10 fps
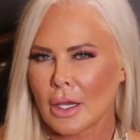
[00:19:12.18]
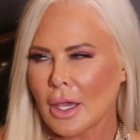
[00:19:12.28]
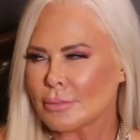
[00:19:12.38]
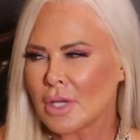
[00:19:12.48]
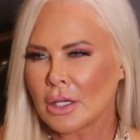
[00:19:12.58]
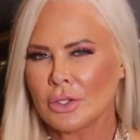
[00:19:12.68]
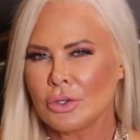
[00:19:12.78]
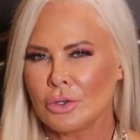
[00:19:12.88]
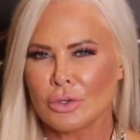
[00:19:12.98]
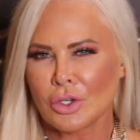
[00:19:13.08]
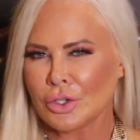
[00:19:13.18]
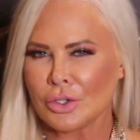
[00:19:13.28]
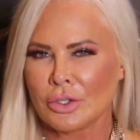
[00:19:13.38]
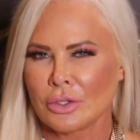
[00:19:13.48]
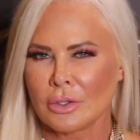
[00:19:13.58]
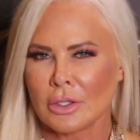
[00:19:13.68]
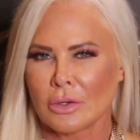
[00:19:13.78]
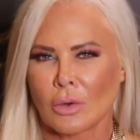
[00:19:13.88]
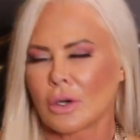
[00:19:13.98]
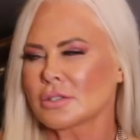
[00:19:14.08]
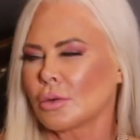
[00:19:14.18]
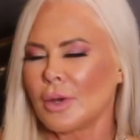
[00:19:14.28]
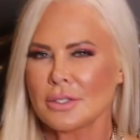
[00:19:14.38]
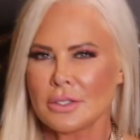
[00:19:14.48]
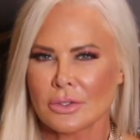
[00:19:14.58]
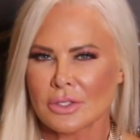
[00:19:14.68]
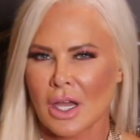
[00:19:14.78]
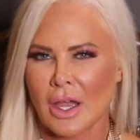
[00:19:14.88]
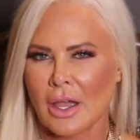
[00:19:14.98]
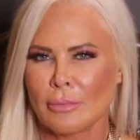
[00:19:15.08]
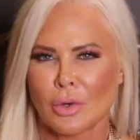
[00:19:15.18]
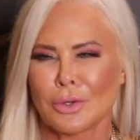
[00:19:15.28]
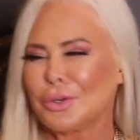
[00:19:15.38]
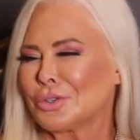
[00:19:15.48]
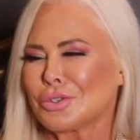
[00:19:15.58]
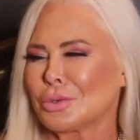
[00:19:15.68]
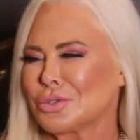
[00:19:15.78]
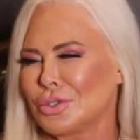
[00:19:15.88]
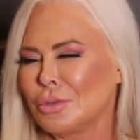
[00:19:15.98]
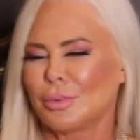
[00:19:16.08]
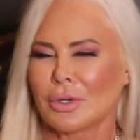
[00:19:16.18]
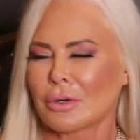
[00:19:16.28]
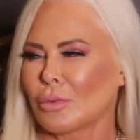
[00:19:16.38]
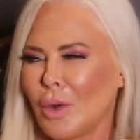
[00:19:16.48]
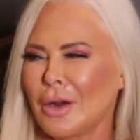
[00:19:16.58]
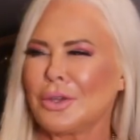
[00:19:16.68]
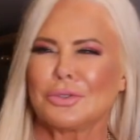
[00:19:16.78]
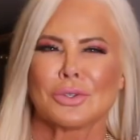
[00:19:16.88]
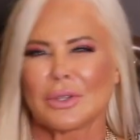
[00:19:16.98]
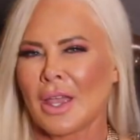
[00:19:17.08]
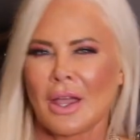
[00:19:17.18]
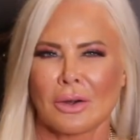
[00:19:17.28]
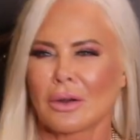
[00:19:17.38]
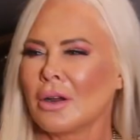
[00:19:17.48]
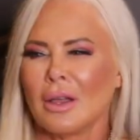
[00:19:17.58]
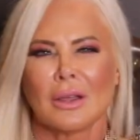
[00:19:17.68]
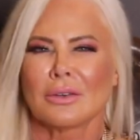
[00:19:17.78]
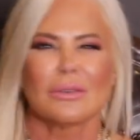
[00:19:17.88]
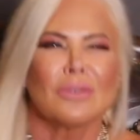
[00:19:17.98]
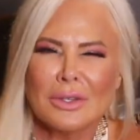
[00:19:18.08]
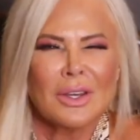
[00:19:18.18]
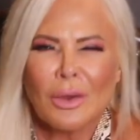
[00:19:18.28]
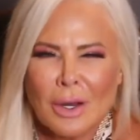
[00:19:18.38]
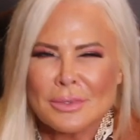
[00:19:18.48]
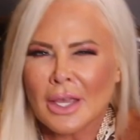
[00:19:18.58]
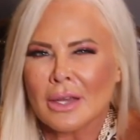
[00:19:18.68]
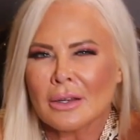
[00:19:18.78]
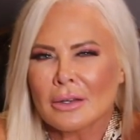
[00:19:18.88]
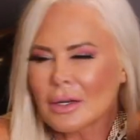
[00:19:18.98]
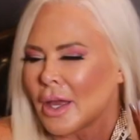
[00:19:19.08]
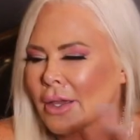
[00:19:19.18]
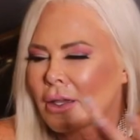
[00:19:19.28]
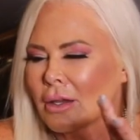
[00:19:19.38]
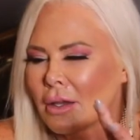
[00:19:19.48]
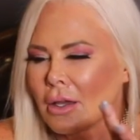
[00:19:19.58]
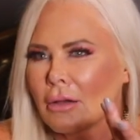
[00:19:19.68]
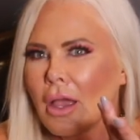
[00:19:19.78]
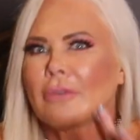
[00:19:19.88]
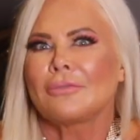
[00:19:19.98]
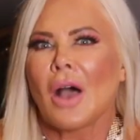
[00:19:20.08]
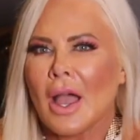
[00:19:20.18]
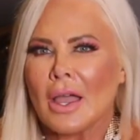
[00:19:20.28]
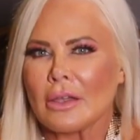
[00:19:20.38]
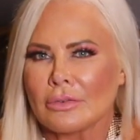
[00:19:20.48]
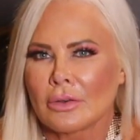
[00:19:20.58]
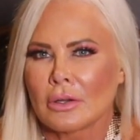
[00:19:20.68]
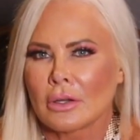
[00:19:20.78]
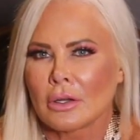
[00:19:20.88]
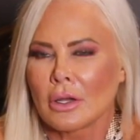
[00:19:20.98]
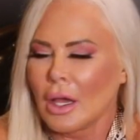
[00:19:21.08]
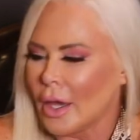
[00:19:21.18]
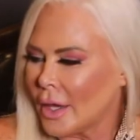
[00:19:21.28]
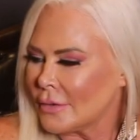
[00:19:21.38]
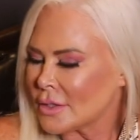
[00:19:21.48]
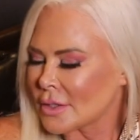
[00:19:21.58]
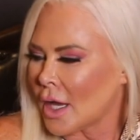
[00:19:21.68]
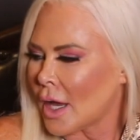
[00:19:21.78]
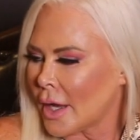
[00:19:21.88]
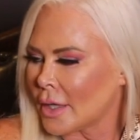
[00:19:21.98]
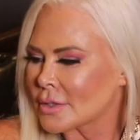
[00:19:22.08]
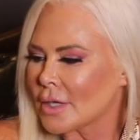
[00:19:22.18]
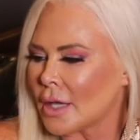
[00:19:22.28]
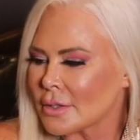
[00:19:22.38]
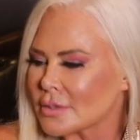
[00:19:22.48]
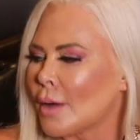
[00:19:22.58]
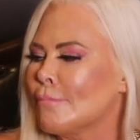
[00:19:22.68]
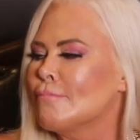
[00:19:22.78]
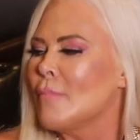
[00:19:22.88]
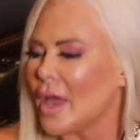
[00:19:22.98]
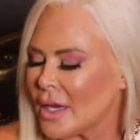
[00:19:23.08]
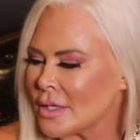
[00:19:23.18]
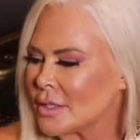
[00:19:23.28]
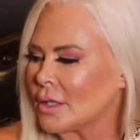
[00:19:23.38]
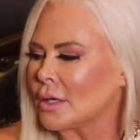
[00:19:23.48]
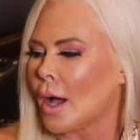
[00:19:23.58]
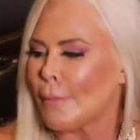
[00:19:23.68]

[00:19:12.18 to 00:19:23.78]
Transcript: kept telling you you couldn't do it, or it's a waste of your time, or you're so stupid, or why are you doing that, or you know what I'm saying? Right. Like at 5. And this guy has got this amazing